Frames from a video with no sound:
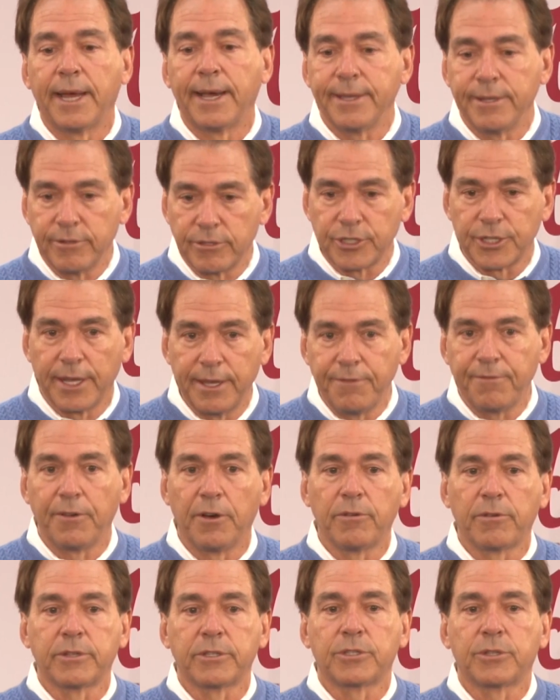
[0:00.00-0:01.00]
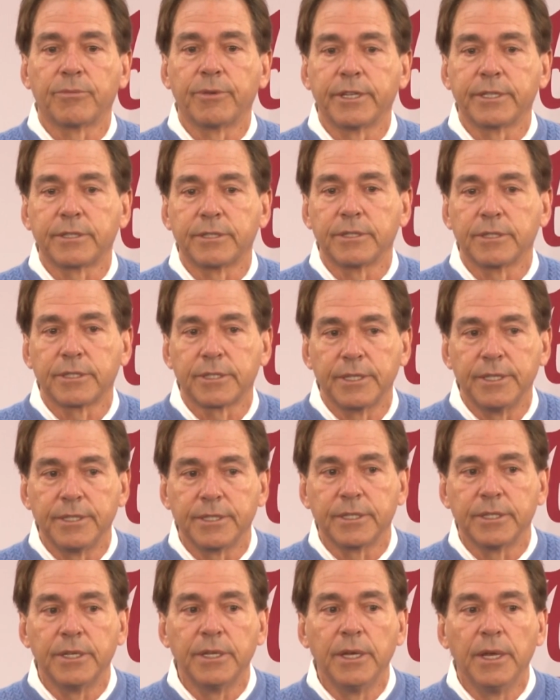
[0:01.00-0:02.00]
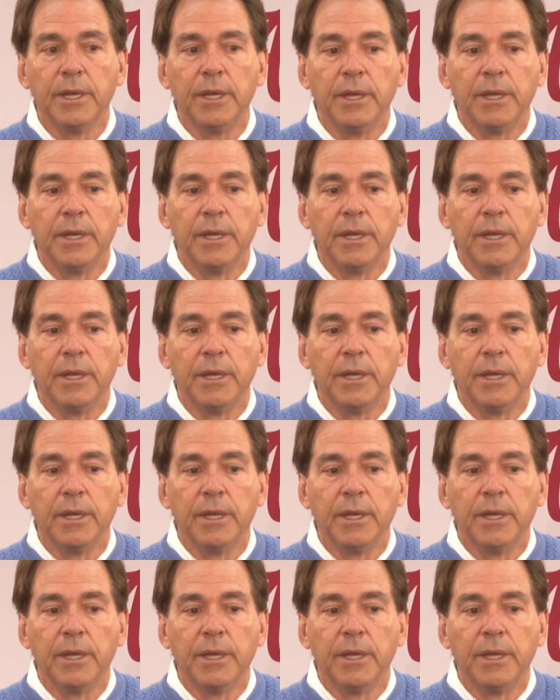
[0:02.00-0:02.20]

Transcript: how you stay focused the rest of the season.